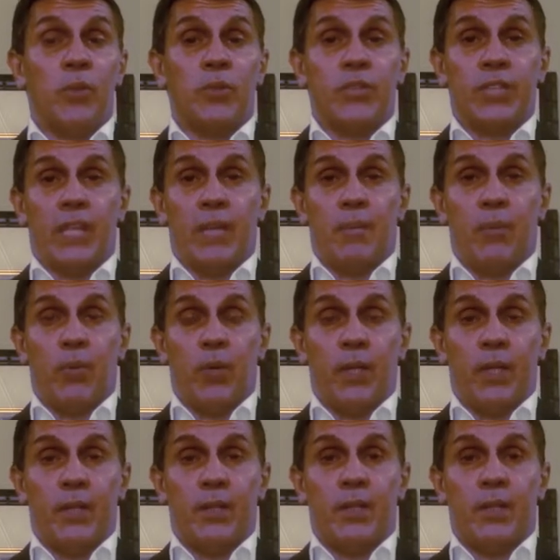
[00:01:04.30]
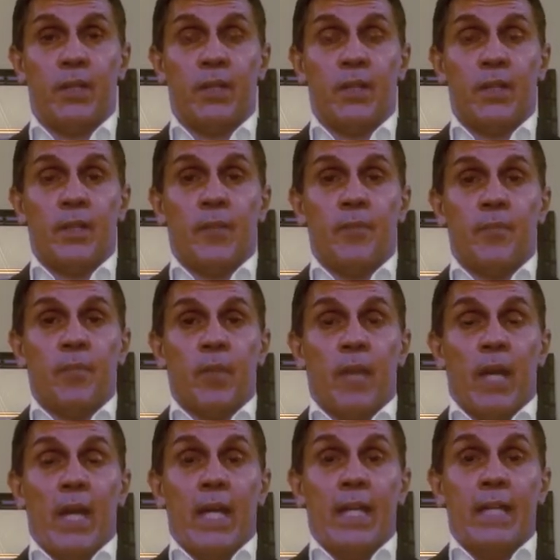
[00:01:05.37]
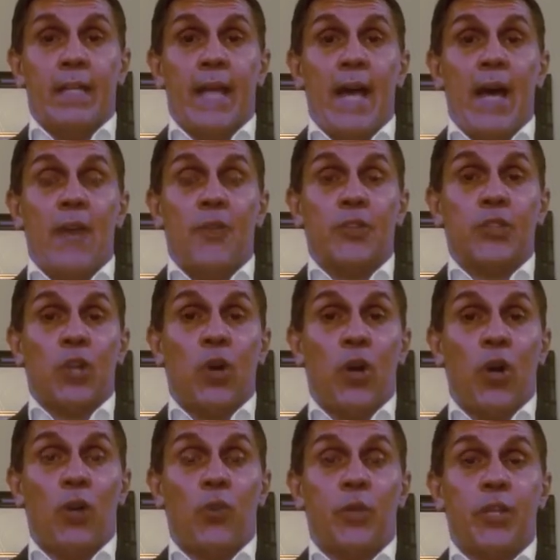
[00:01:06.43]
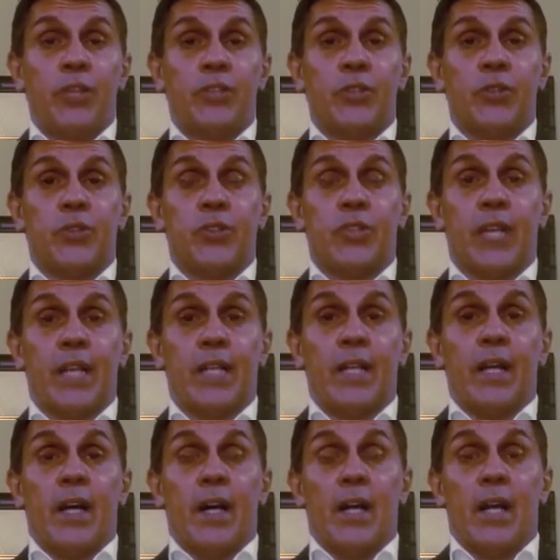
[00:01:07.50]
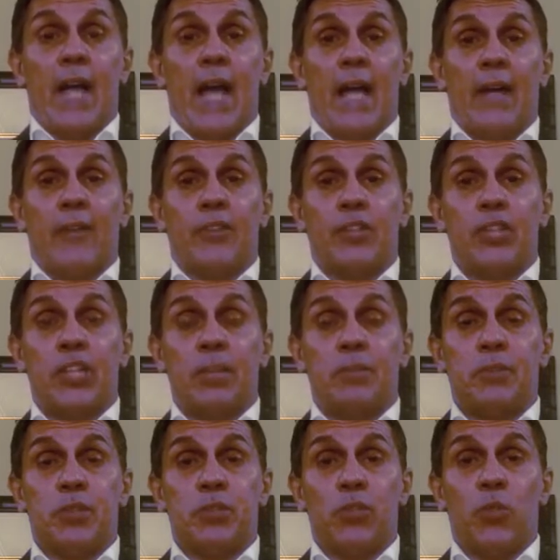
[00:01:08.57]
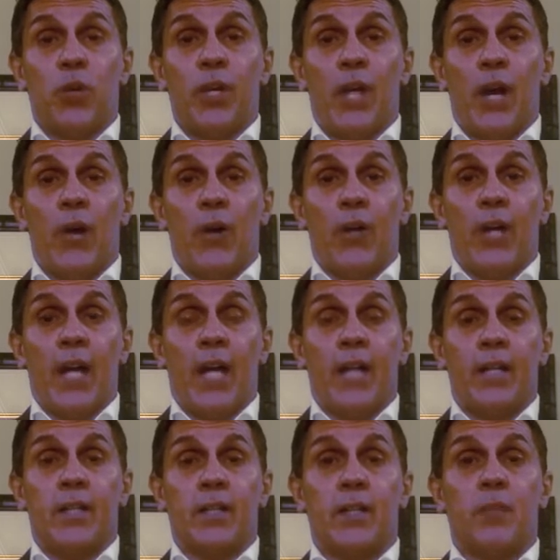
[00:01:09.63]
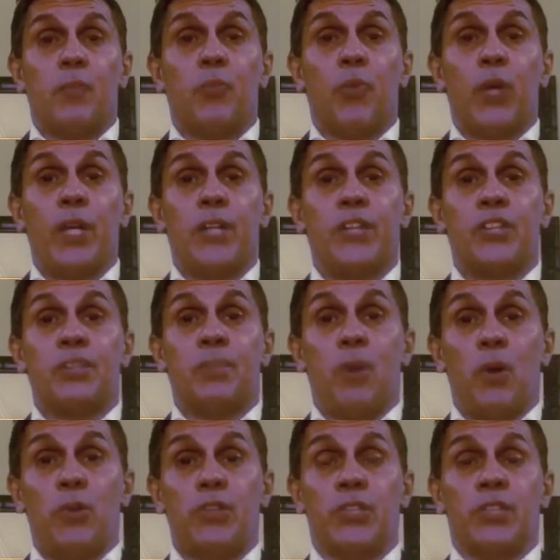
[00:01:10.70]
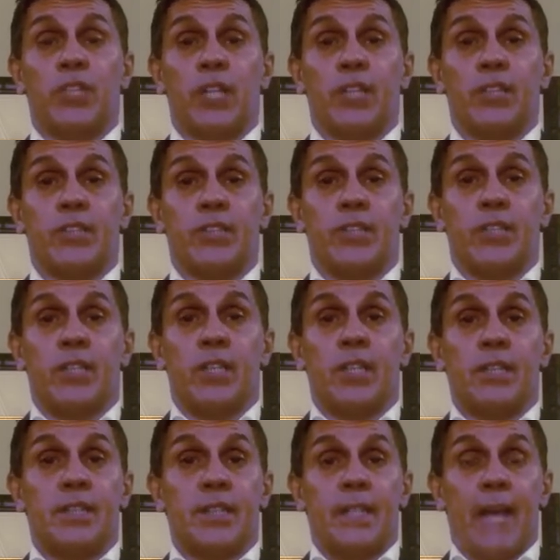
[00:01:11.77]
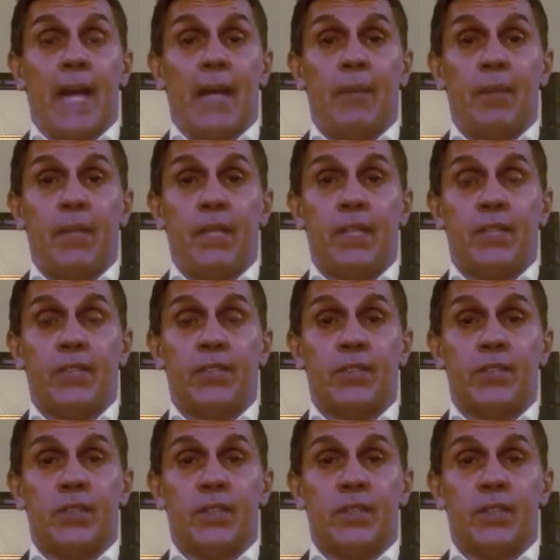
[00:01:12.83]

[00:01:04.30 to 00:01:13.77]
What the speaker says: standpoint. And now there's hard research that a lack of sleep, just 1 hour a night, predisposes us to diabetes.